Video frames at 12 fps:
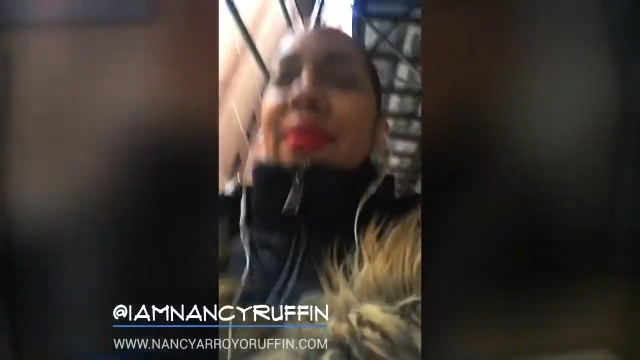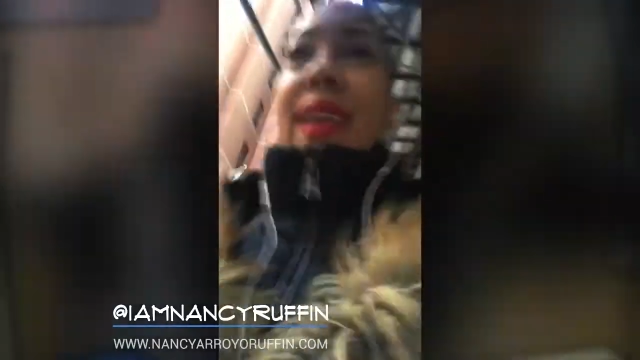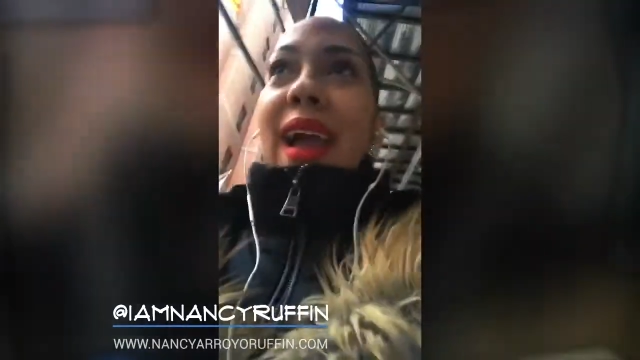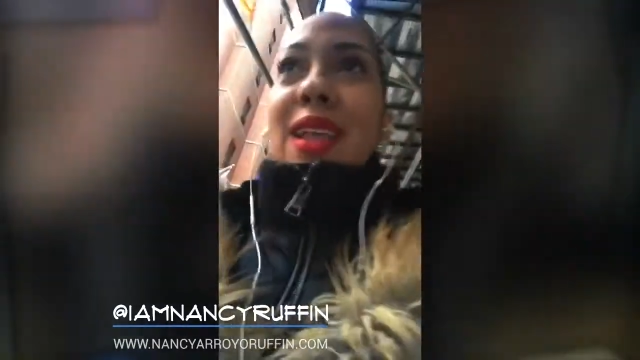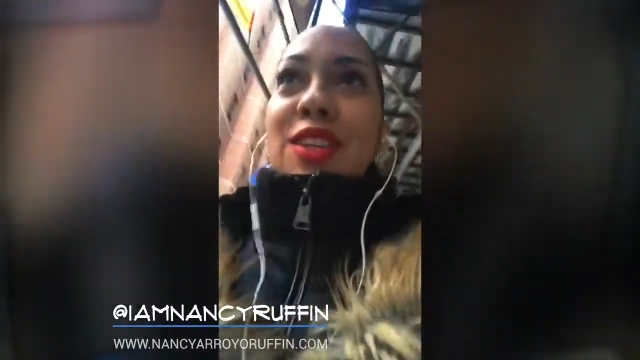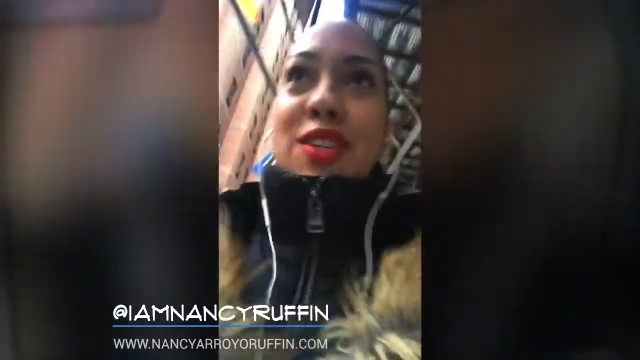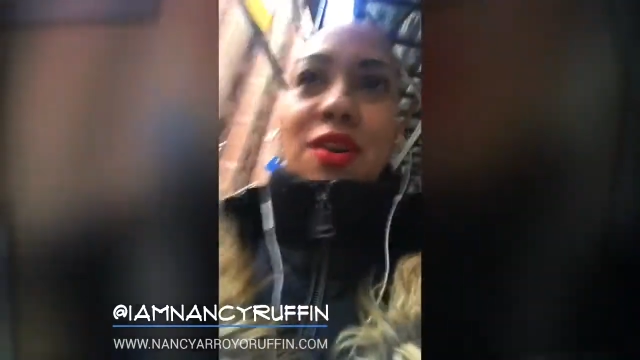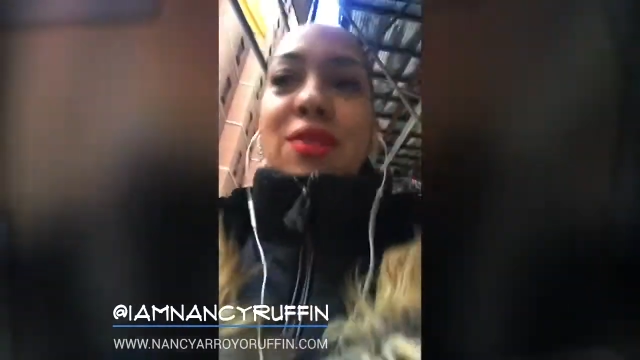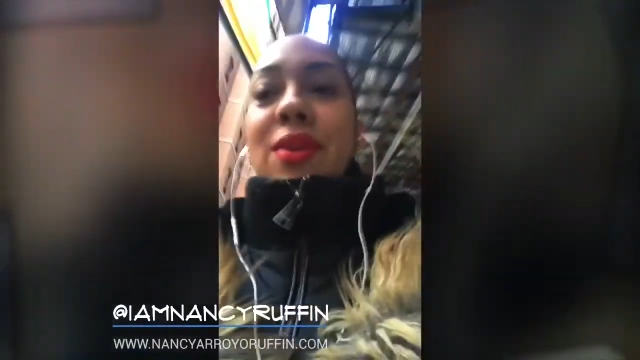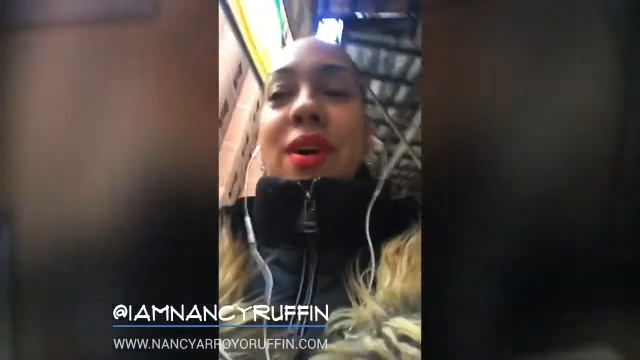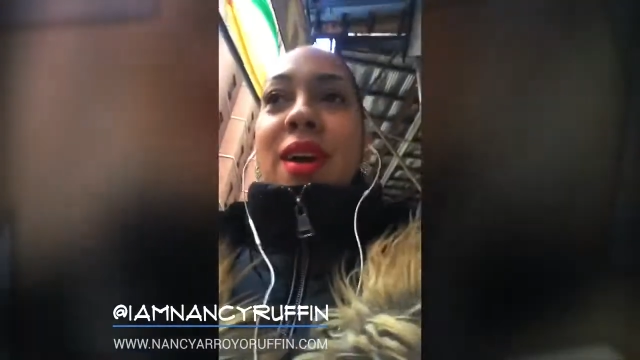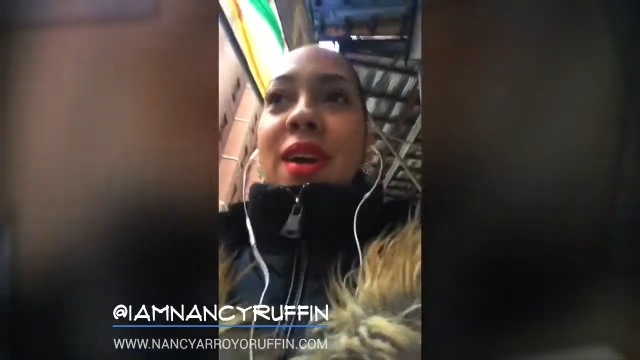And so,
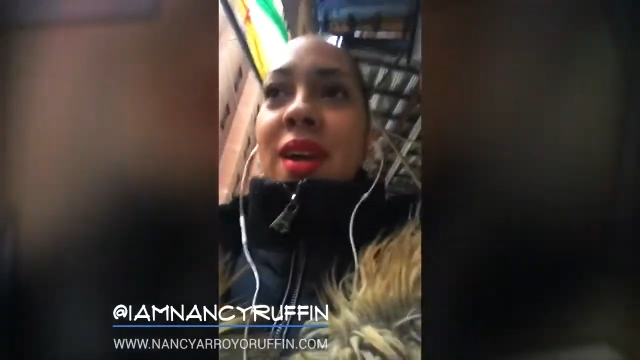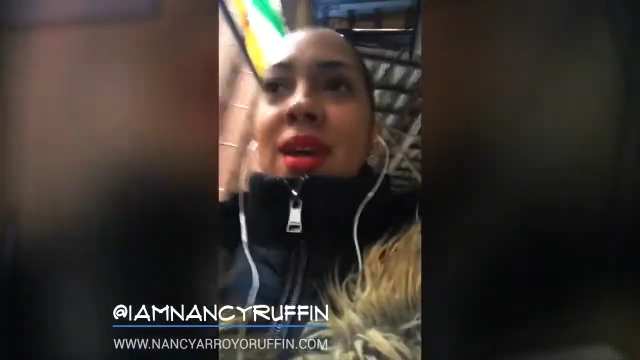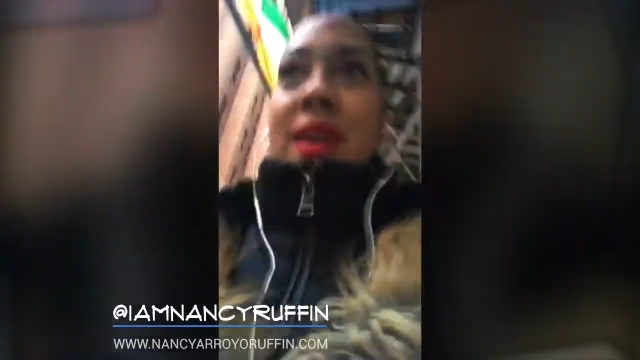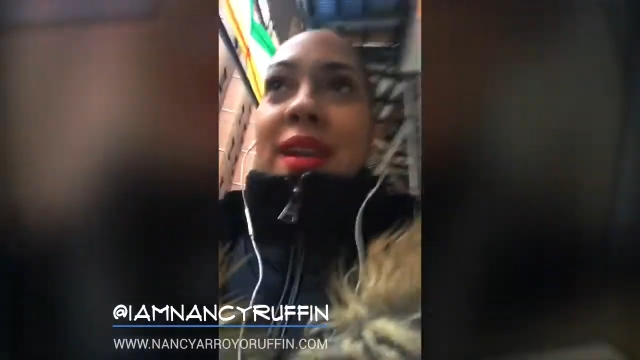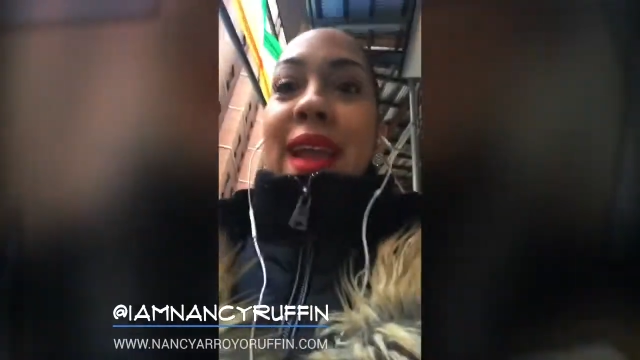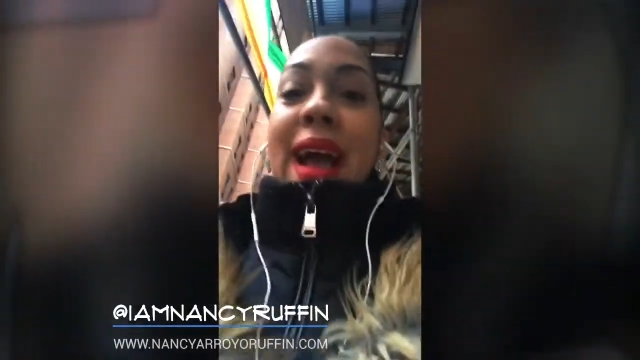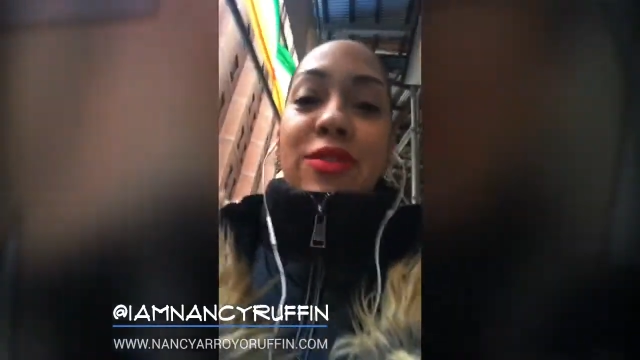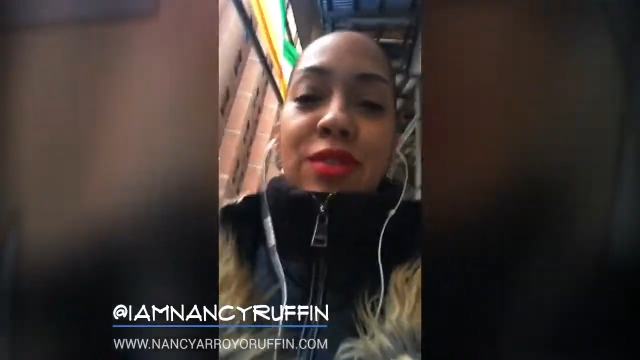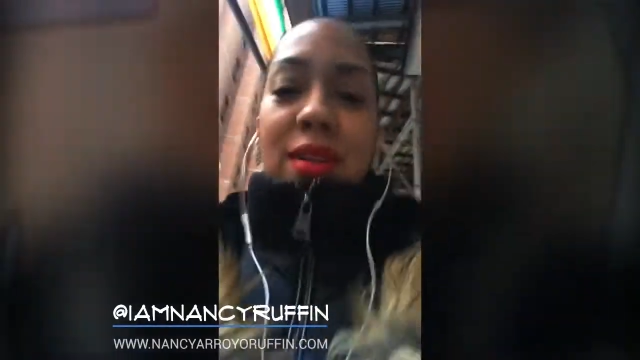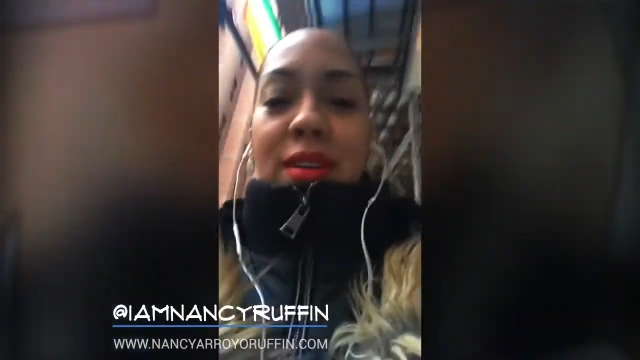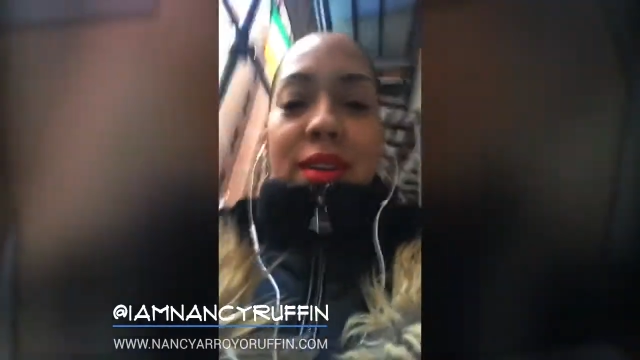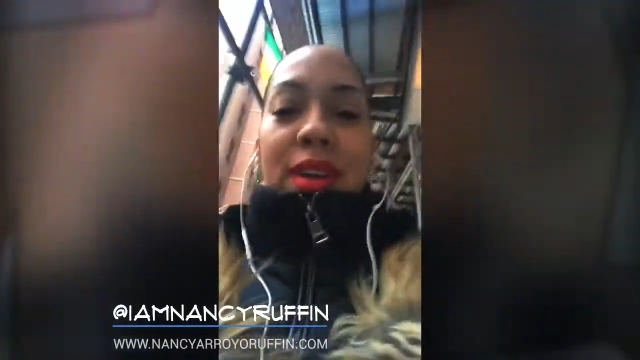
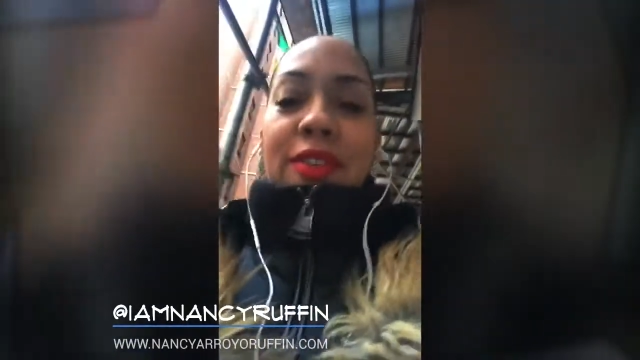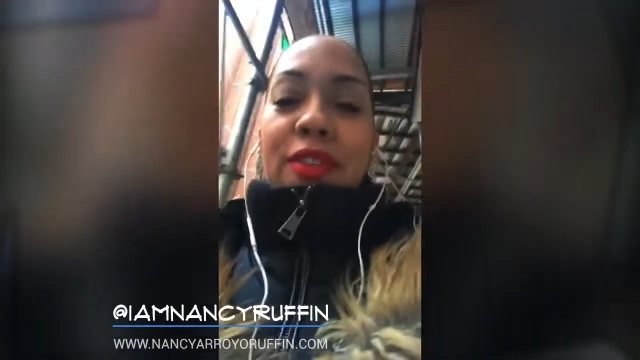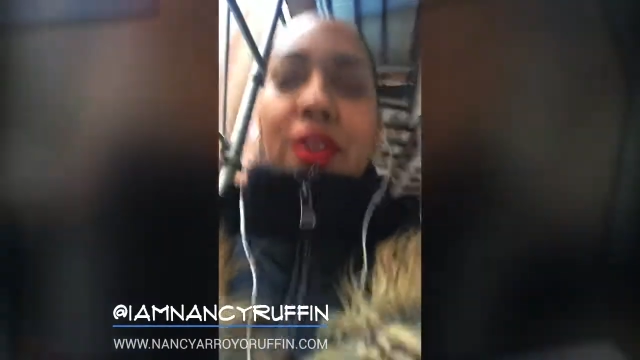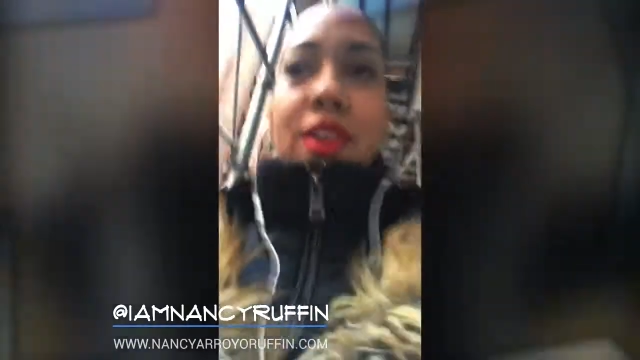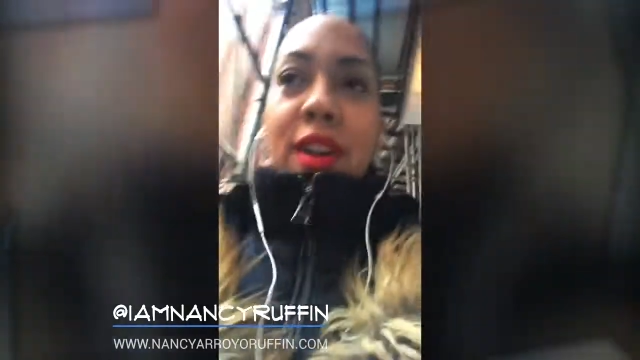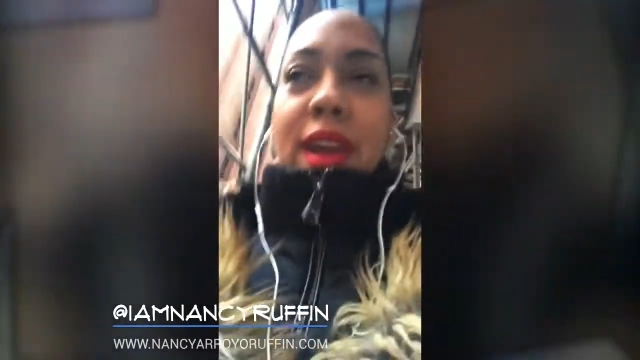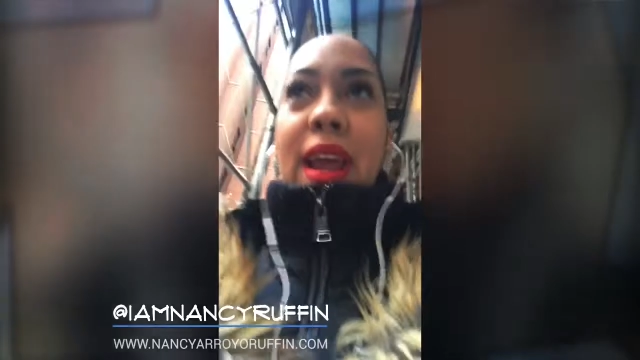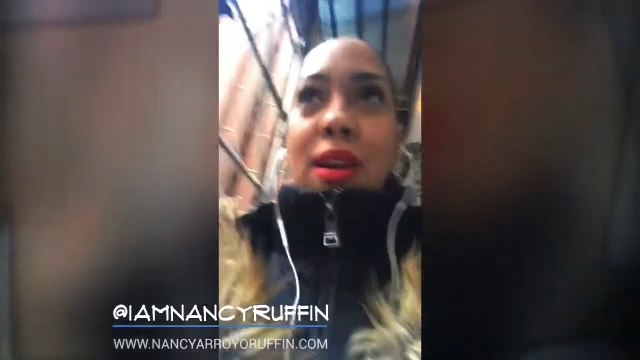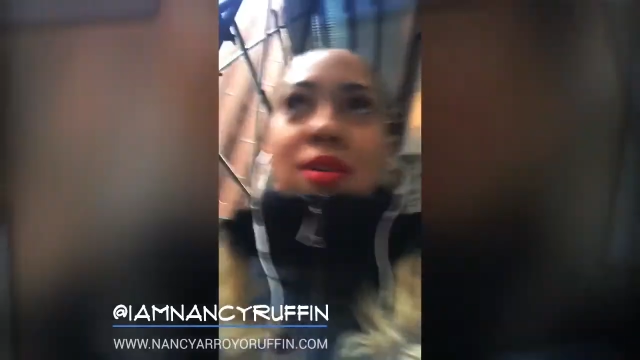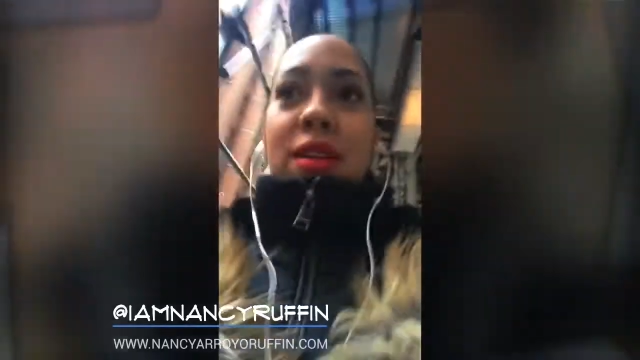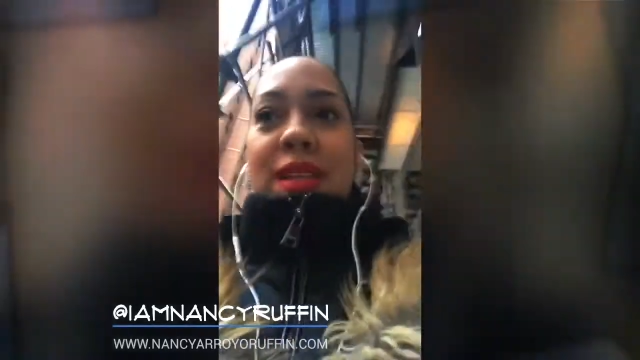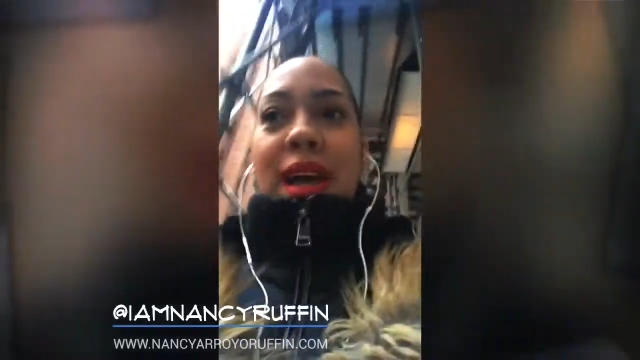naturally, for a
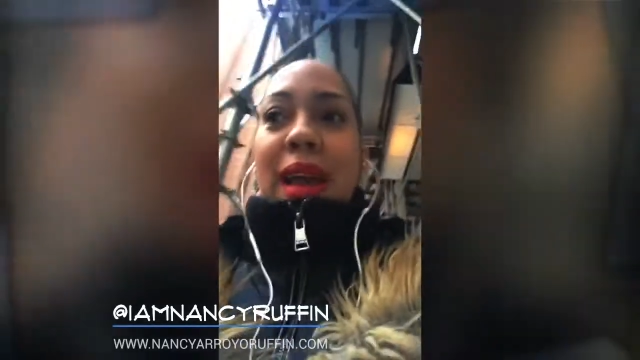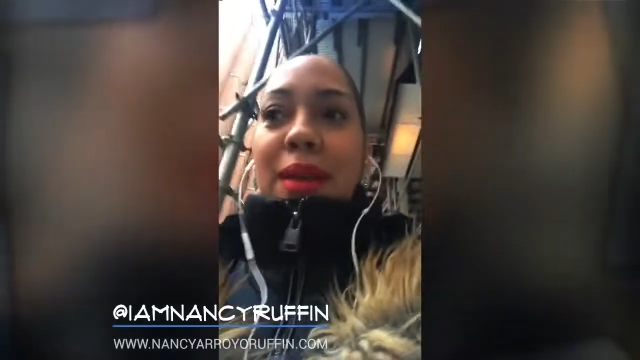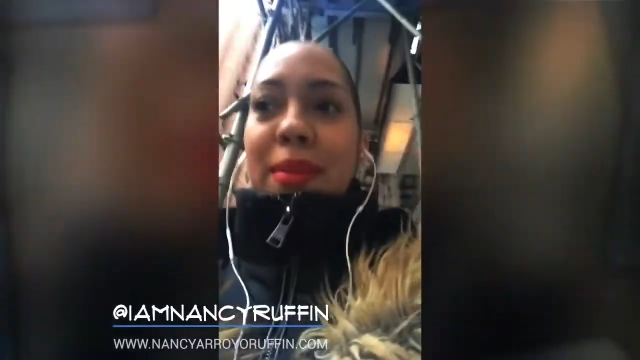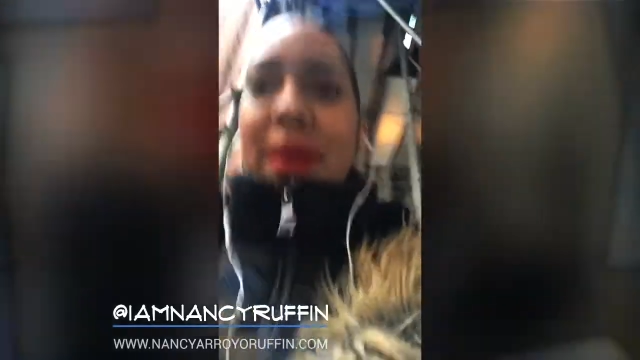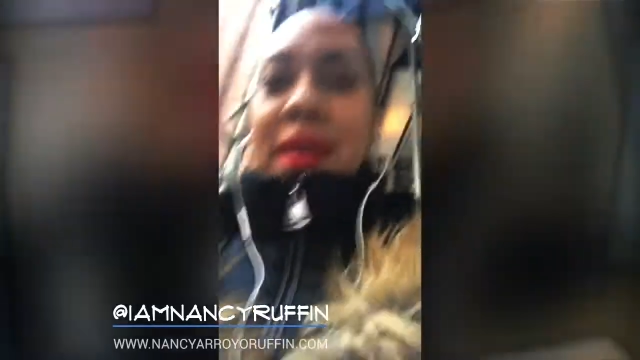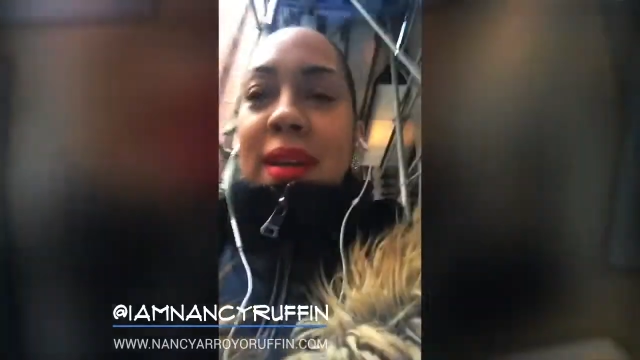long time,